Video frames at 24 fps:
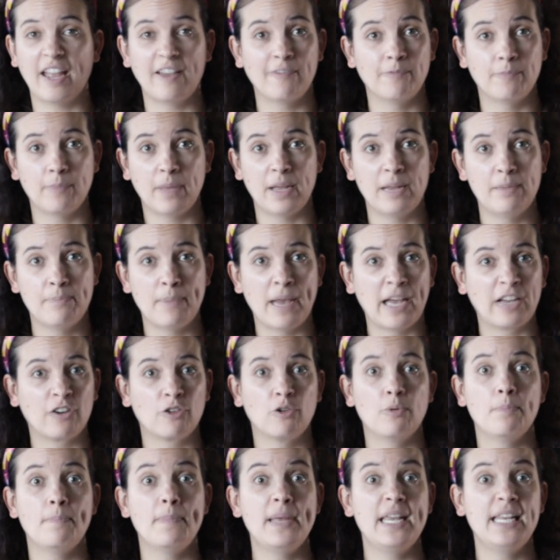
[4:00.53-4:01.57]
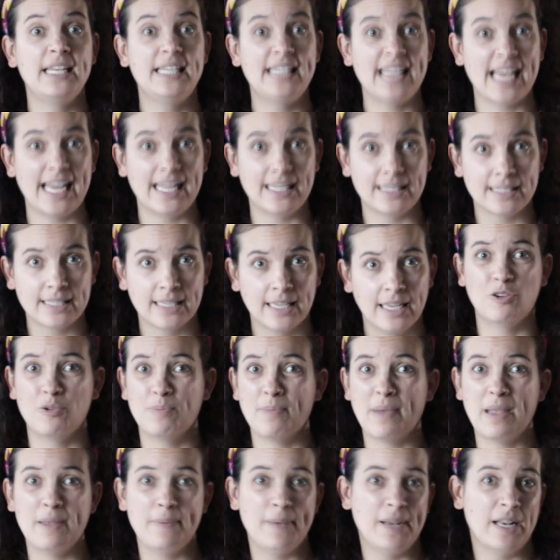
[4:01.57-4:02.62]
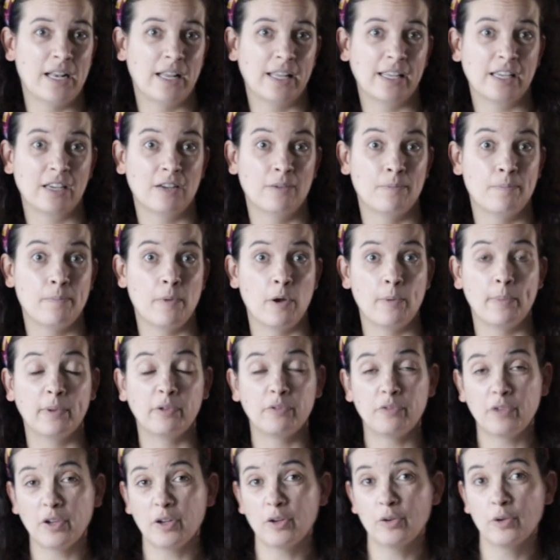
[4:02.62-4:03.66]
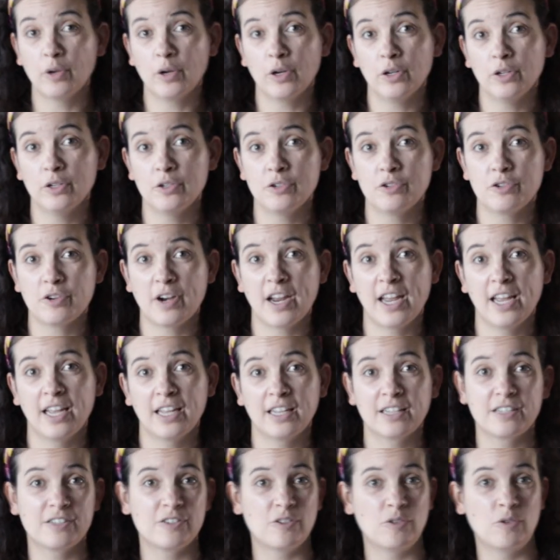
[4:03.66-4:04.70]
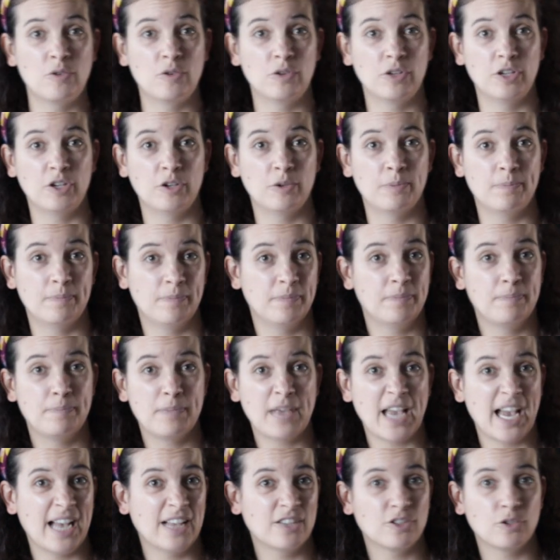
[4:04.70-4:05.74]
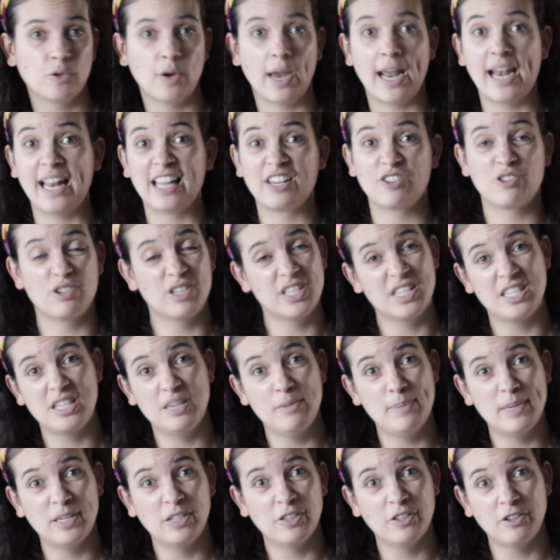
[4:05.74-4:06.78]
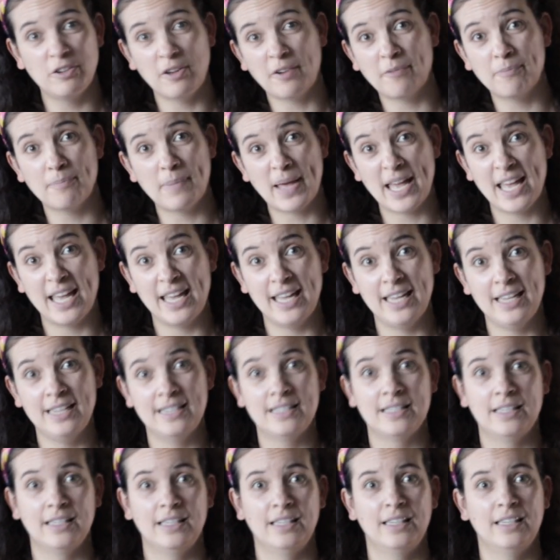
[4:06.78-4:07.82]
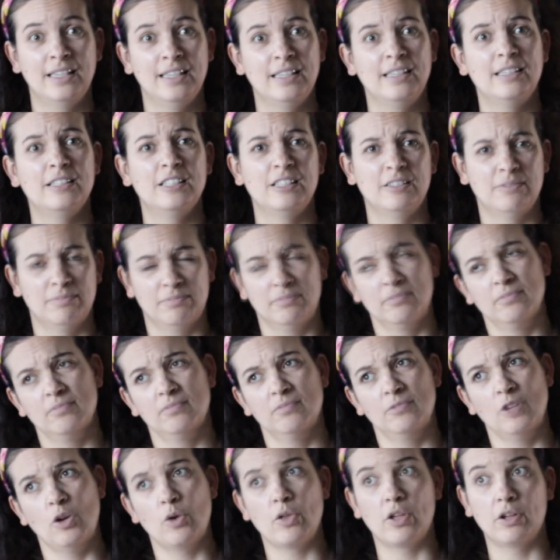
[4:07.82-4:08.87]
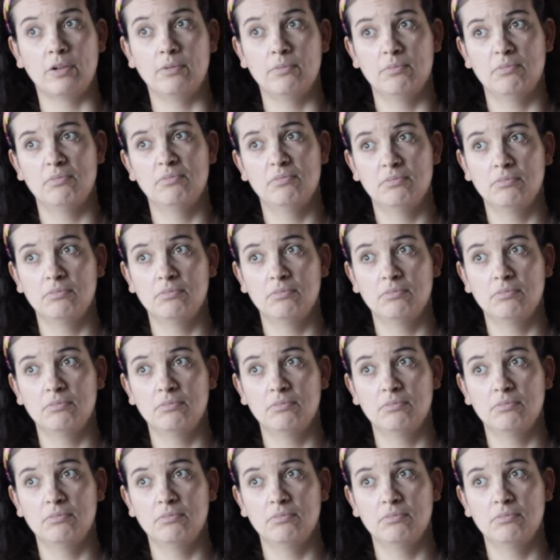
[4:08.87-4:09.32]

they haven't paid back, or a big debt, or maybe like a mobile phone contract, or your gas or electricity bill that you haven't paid. Although